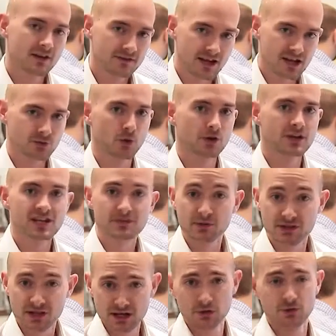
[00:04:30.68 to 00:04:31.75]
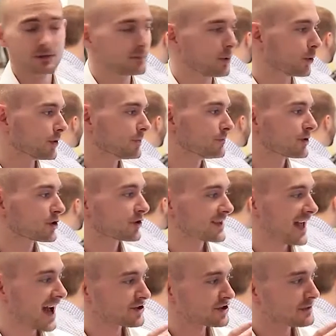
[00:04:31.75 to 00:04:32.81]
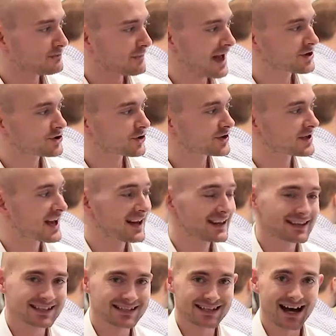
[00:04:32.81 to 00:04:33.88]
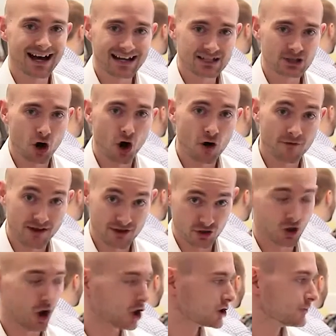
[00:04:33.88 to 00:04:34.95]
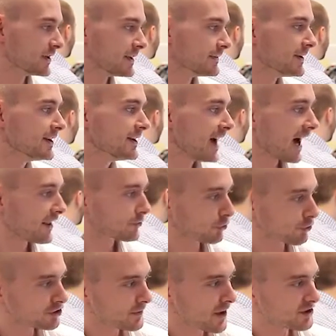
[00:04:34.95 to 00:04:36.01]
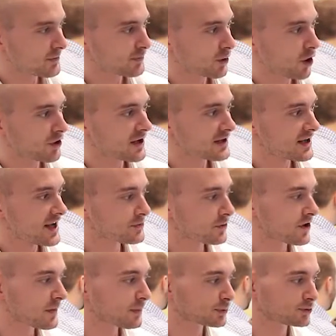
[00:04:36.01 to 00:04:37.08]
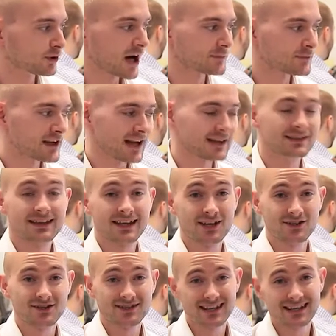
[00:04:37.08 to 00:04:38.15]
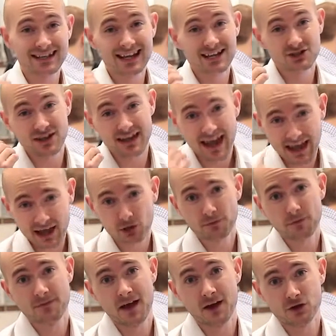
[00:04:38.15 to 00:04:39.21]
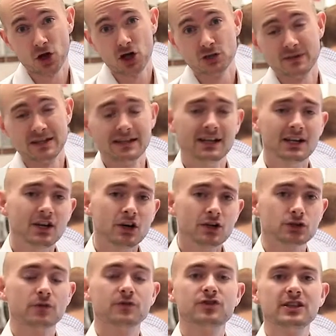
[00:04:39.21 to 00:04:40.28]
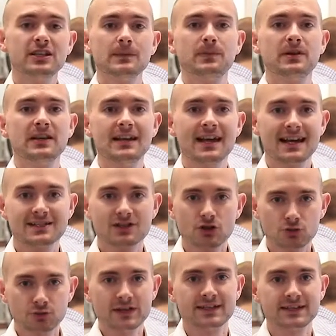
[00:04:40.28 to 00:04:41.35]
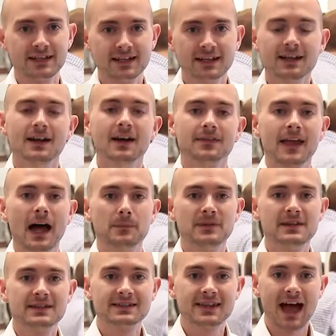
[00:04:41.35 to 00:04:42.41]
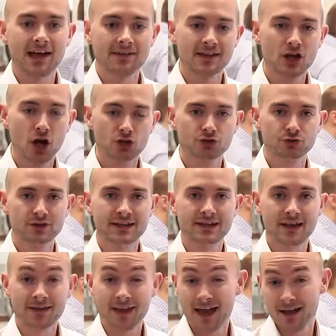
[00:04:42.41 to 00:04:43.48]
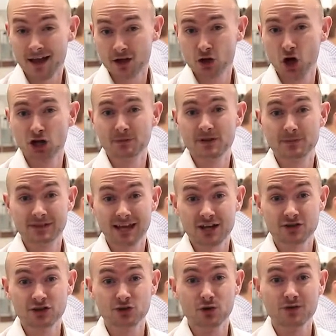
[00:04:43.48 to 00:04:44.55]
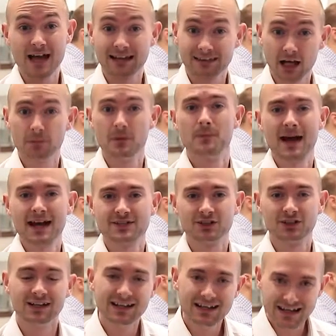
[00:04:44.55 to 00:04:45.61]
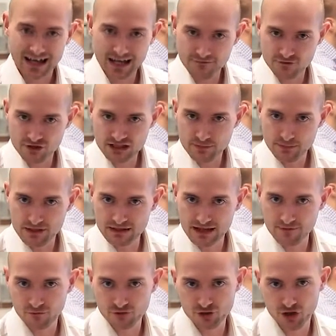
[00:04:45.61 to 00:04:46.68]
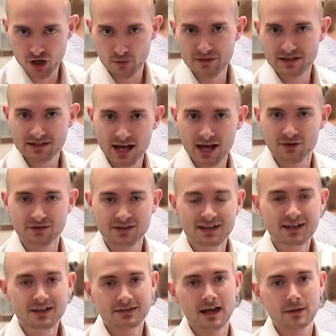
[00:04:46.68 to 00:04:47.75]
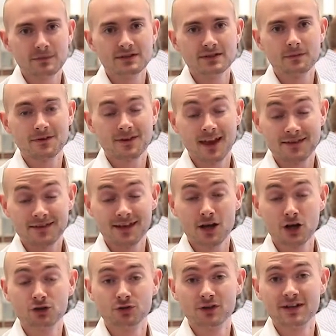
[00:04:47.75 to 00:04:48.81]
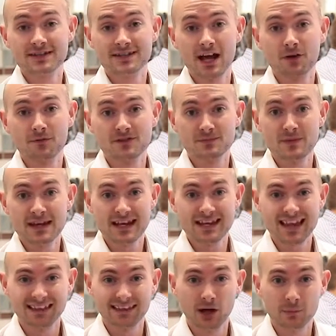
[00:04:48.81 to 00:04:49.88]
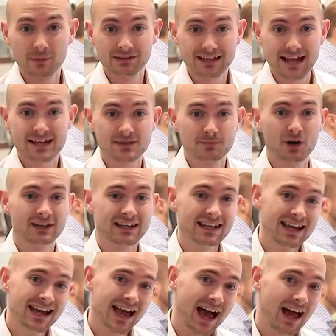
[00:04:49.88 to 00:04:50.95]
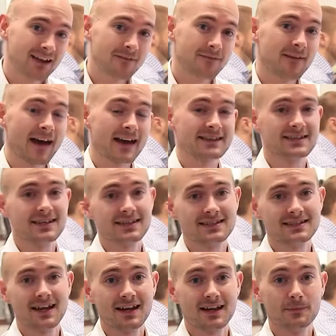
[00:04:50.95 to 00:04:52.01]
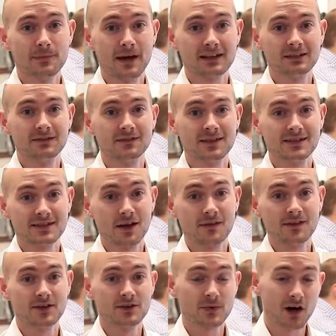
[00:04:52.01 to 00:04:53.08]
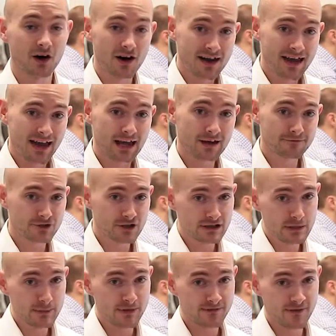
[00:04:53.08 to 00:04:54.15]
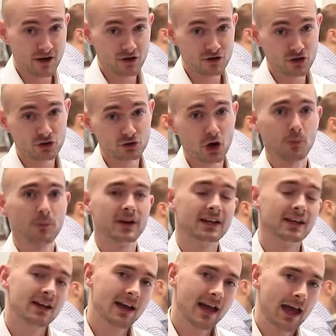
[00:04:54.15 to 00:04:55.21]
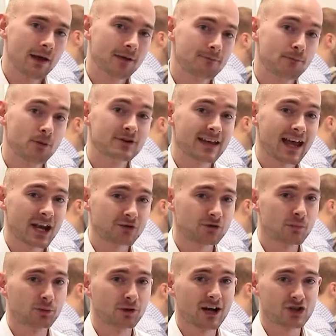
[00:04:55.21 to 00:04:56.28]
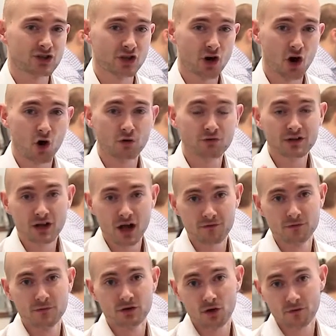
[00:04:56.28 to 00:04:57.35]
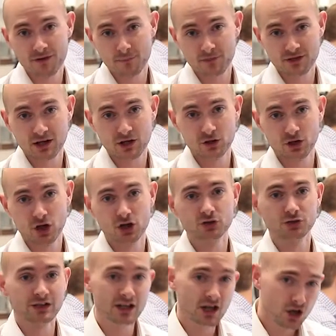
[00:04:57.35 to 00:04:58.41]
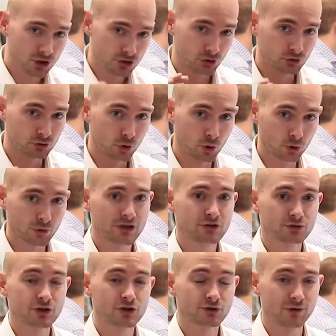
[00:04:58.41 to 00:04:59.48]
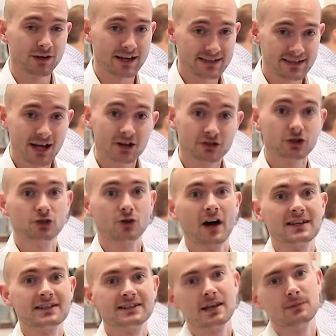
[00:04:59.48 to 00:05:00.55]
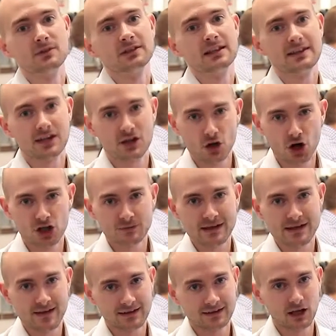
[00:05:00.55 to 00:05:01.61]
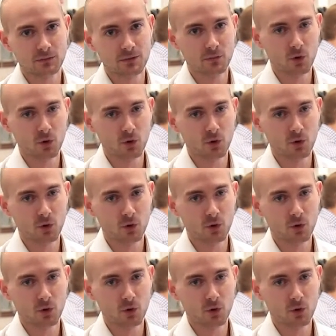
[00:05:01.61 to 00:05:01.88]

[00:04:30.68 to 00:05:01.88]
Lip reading: this one is particularly important because it actually measures the size of an economy, and the gross domestic product is one of the primary indicators to gauge the health of that economy. So if GDP is increasing, that means that the economy is potentially doing that a little bit better. If GDP levels are coming down, that means that the country itself itself is making that little bit less money and affects its competitiveness out there as well. If GDP figures are dropping, it puts extra pressure on the government of that particular country to lower interest rates to try and stimulate the economy that little bit